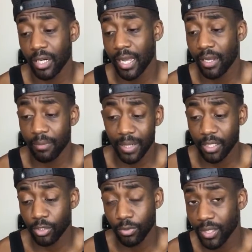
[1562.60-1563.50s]
like, man,
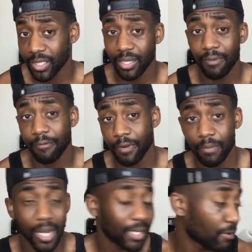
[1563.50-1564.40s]
are doing something.
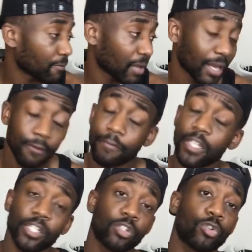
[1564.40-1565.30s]
But I don't think
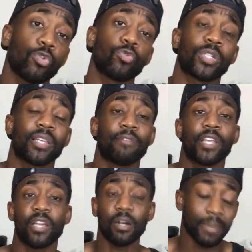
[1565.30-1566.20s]
it's cool to
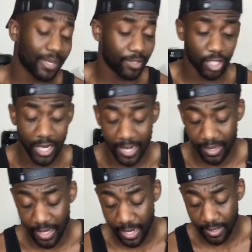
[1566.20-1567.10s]
give a young manager
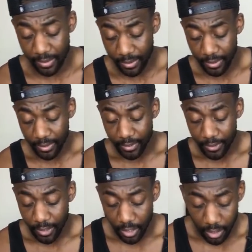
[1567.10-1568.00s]
like that
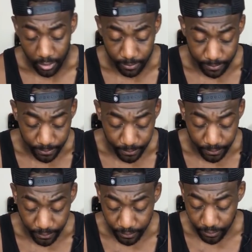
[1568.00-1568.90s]

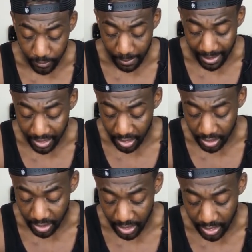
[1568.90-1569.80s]
the
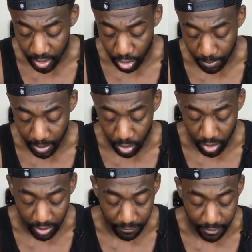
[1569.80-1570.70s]
Manchester United job and
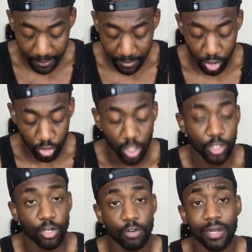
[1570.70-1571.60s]
not give them the
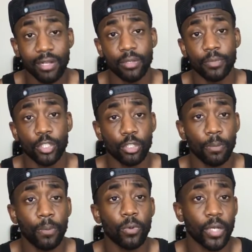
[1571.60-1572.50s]
structure around them to
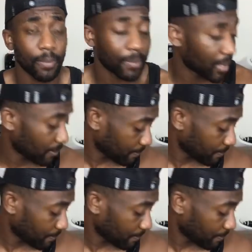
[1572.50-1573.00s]
support them, innit?